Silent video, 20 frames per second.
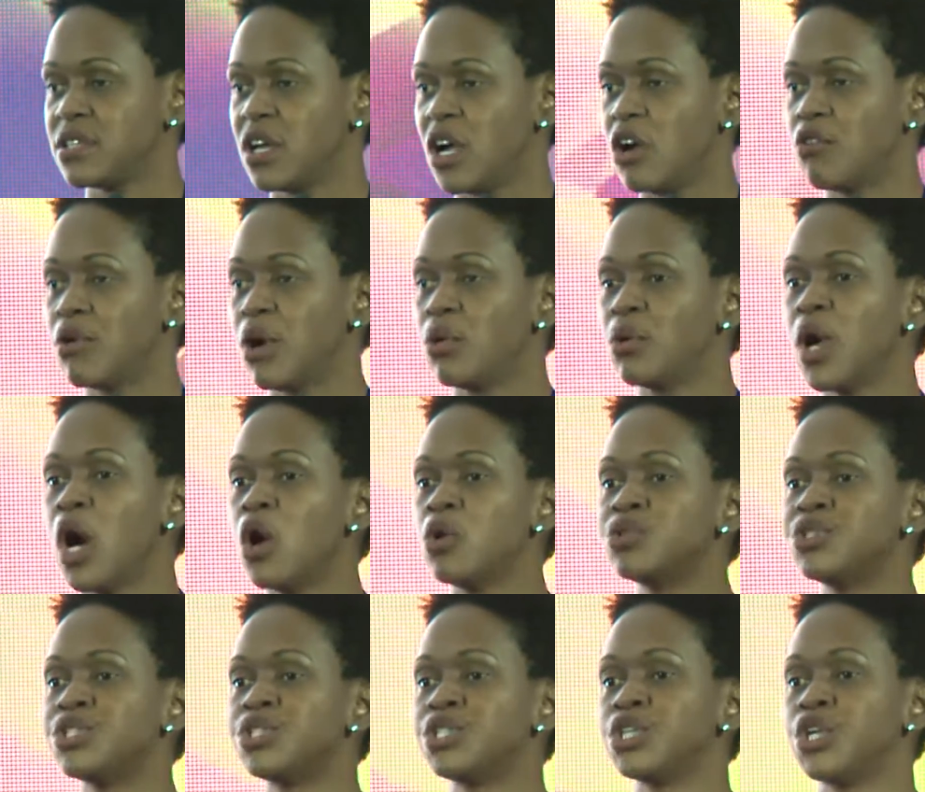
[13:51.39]
around how
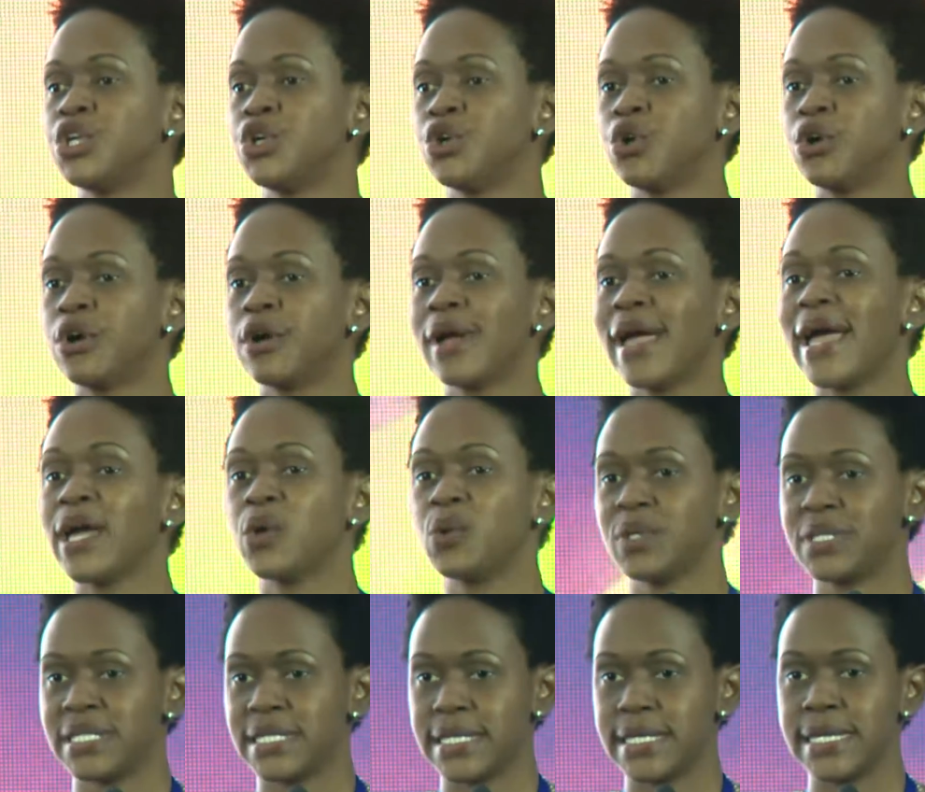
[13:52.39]
to secure
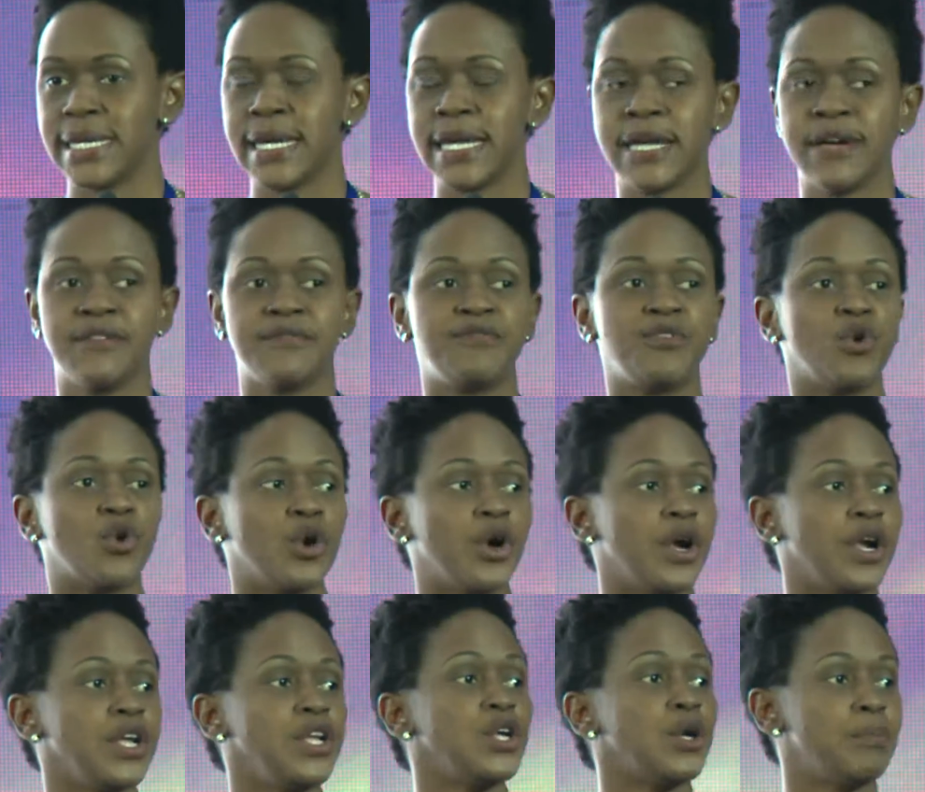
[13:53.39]
equity
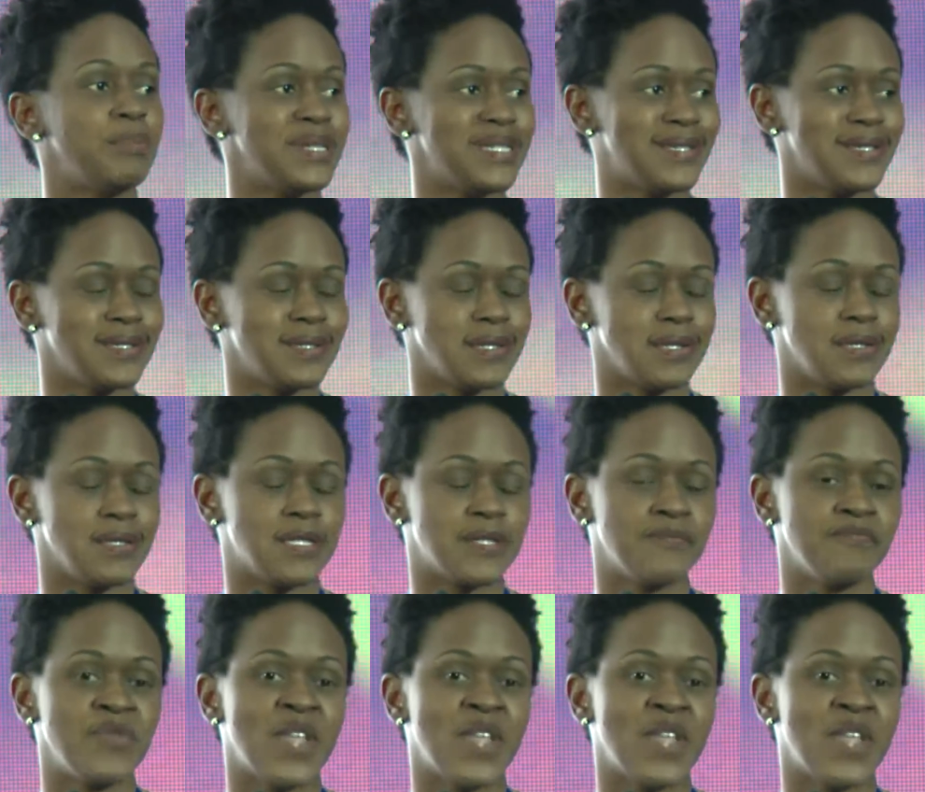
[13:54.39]
for your businesses.